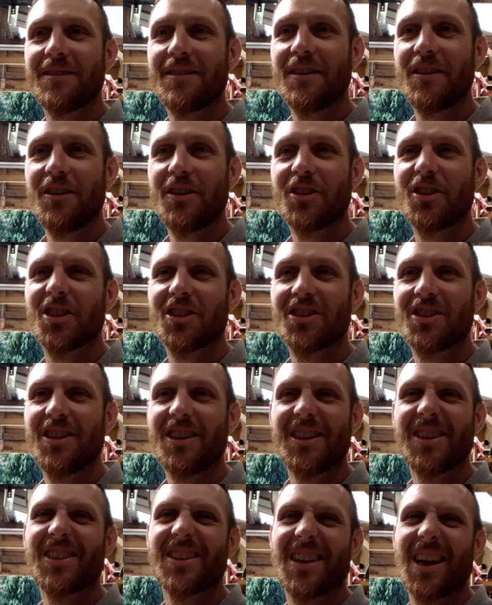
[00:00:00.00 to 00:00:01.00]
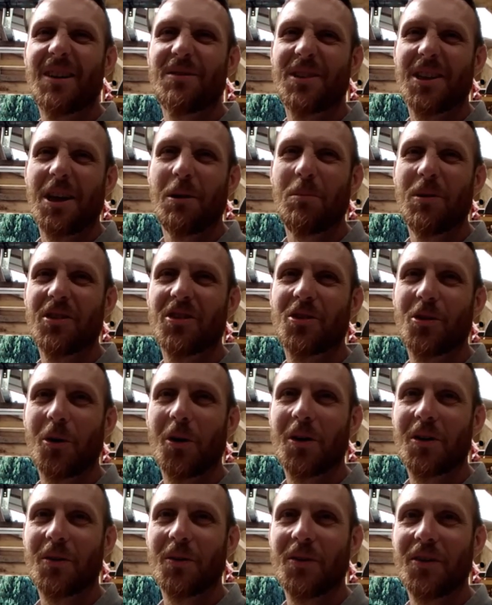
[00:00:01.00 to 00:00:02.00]
You just have to keep it
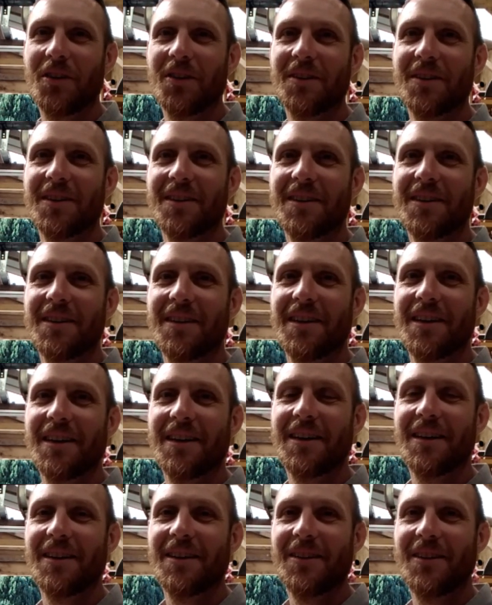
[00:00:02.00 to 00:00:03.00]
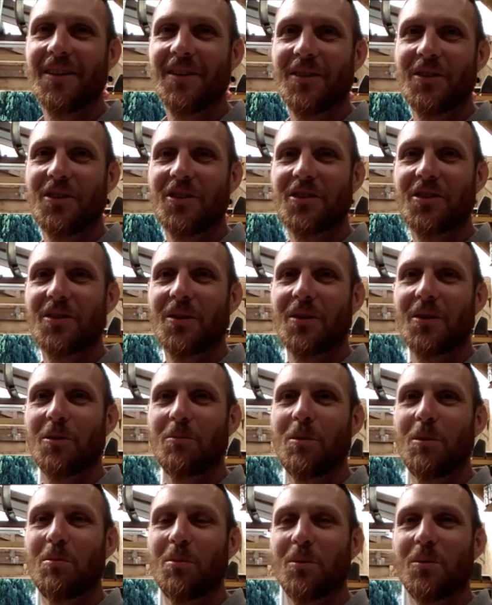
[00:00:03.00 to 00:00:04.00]
stocked, don't you? Just so
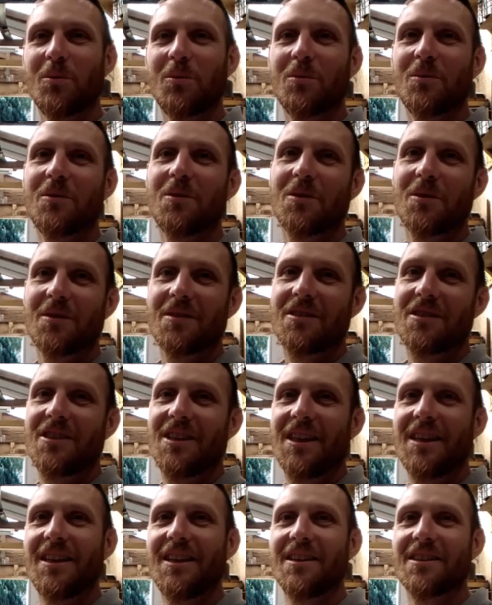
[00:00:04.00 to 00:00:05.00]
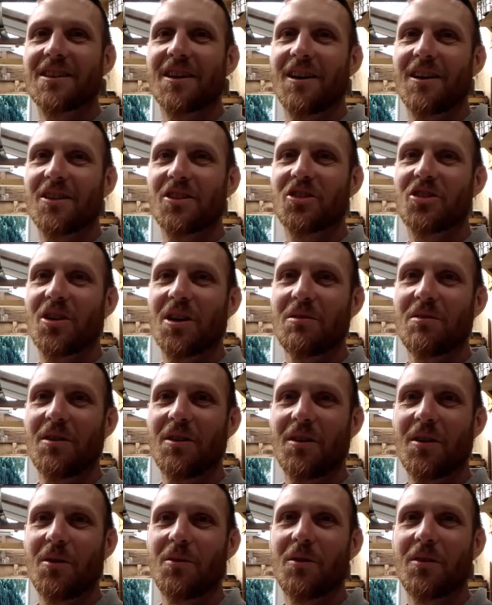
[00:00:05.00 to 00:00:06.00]
that people see these cars driving
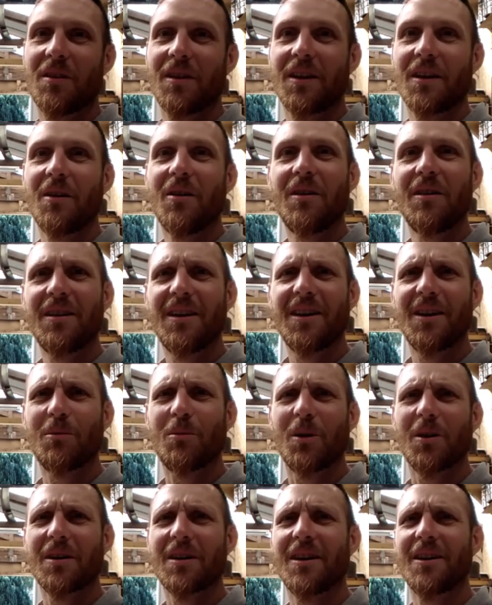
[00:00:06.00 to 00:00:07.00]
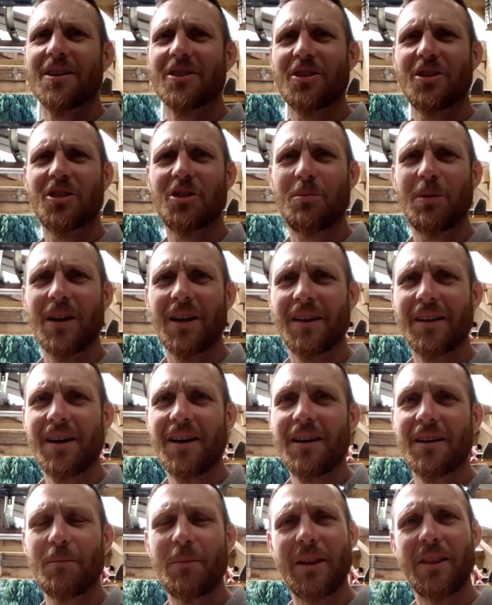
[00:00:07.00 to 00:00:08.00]
around and think, oh yeah, well, cars used to be like
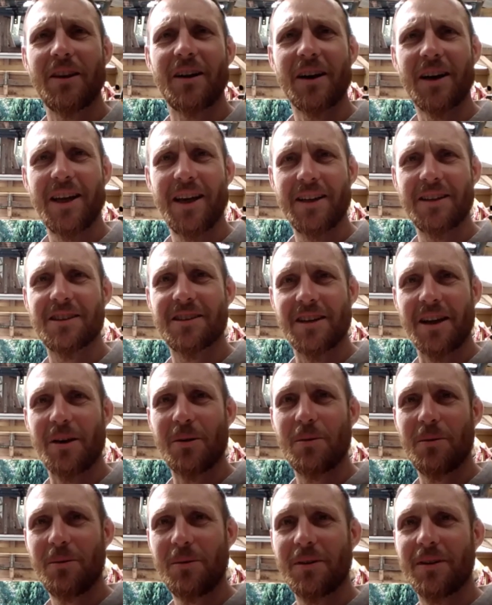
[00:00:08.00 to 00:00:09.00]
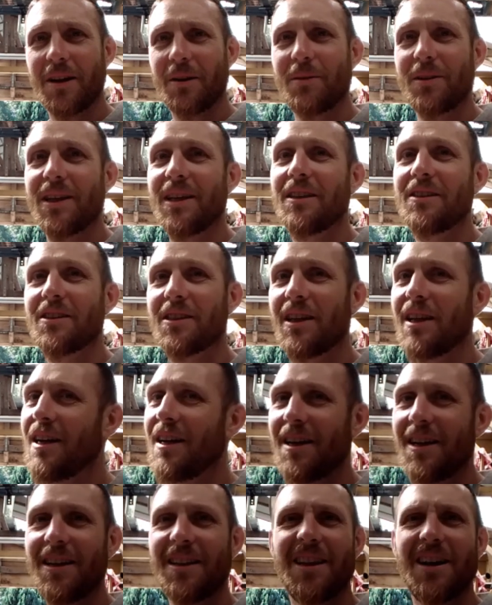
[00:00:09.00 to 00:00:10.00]
that. I mean, there are kids nowadays
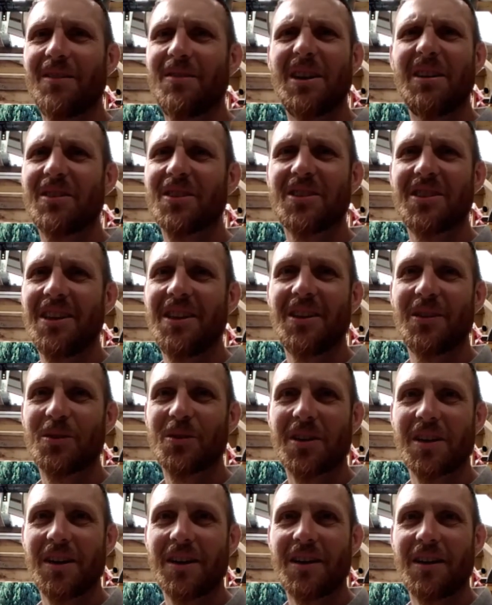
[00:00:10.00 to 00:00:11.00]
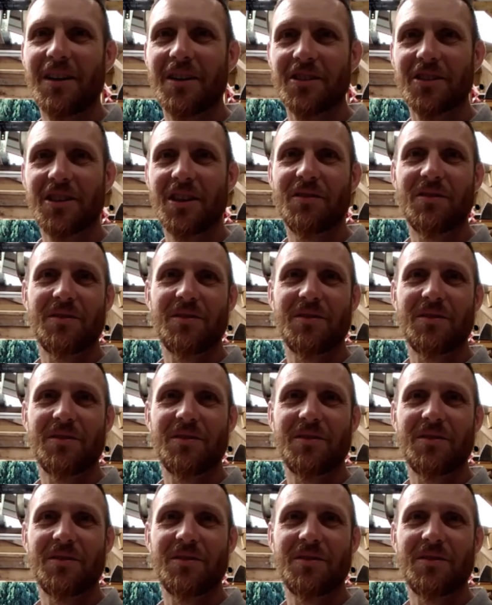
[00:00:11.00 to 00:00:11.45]
that have never seen those kind of cars.